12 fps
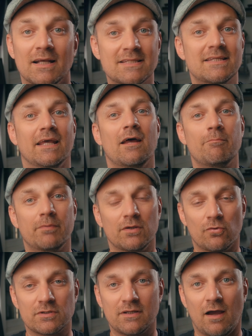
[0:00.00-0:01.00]
Set up
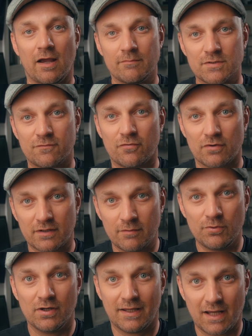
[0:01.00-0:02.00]
your times for
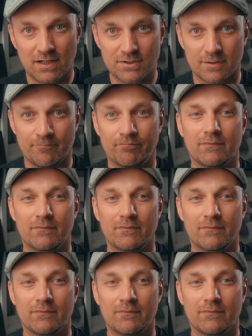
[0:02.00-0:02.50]
communication.